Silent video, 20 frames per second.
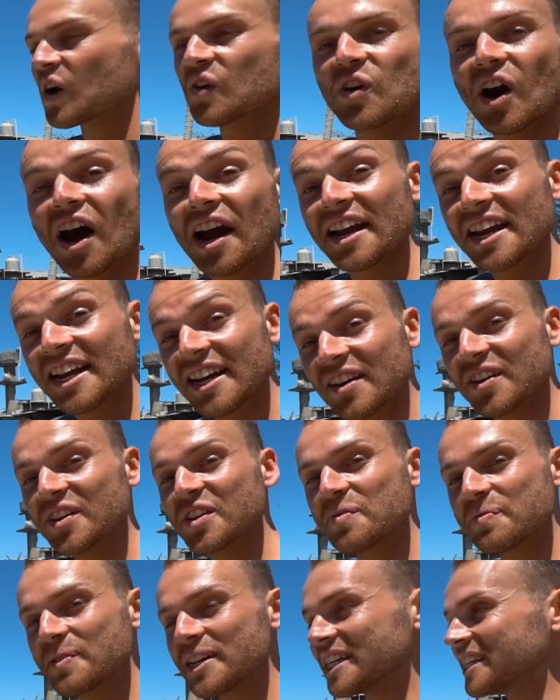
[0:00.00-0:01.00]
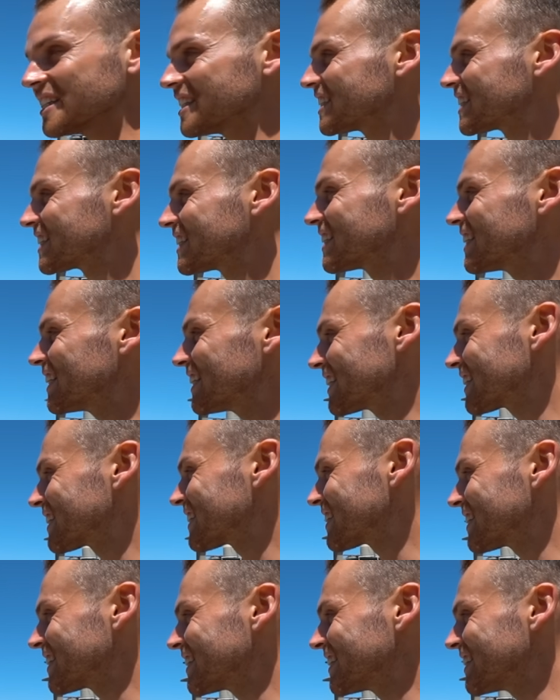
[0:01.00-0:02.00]
right here on the beach. Like,
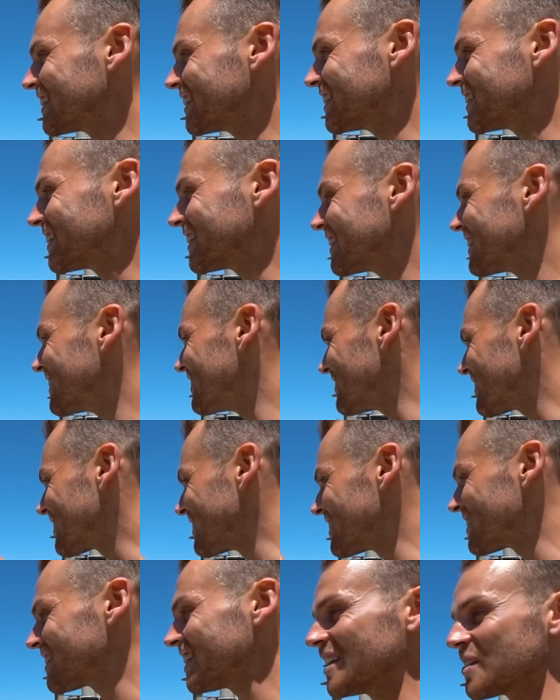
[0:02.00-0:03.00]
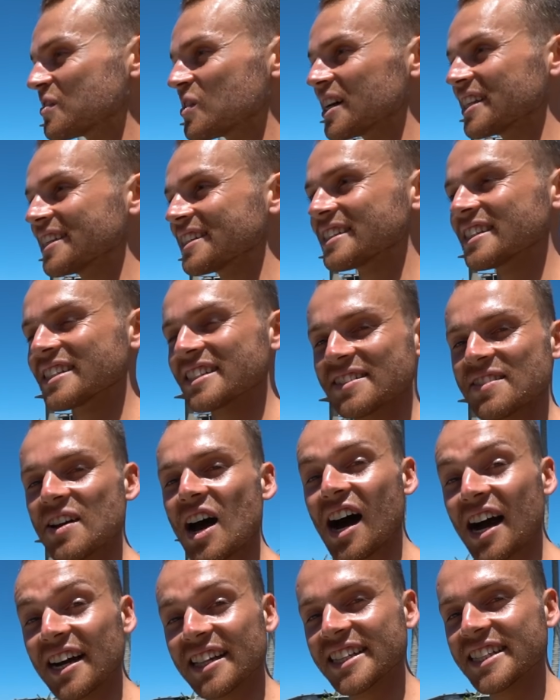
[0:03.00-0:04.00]
you can see why this is
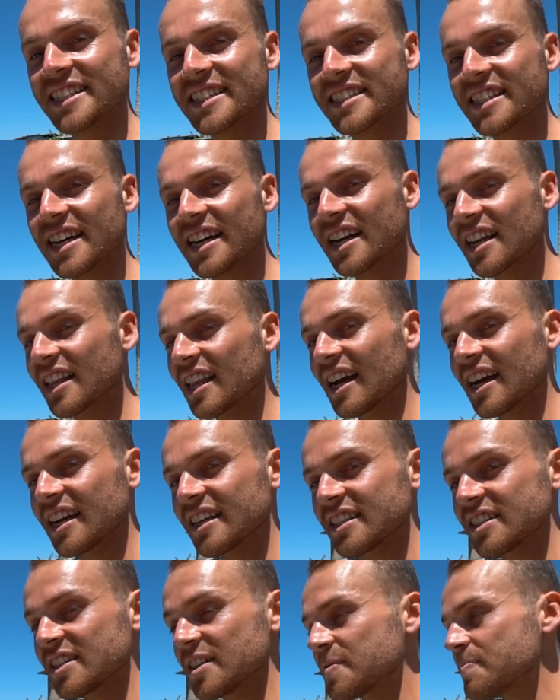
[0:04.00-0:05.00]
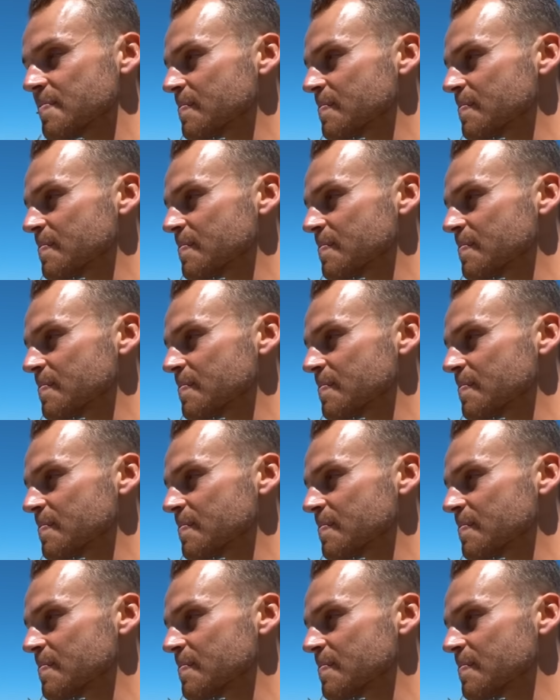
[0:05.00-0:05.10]
highly desired land, you know.